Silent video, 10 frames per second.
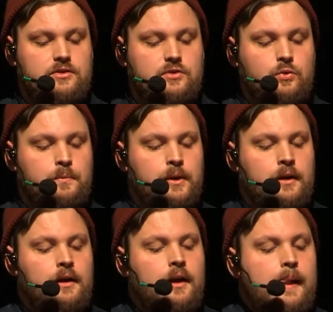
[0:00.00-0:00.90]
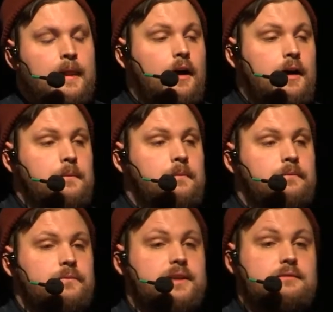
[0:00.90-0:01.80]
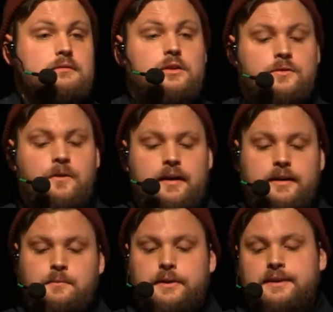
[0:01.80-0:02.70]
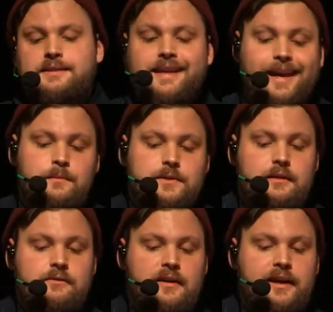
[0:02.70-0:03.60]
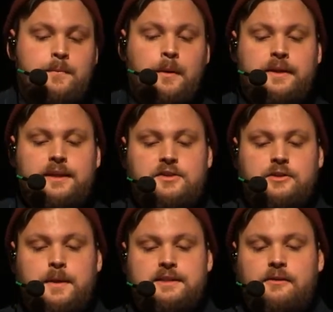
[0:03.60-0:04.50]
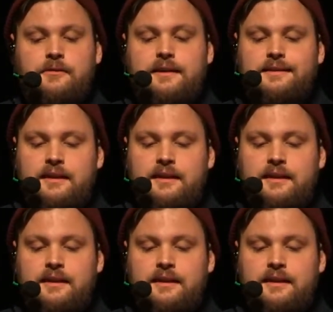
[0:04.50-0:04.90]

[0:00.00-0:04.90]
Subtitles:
soup. This looks fine, but these names are very implementation specific.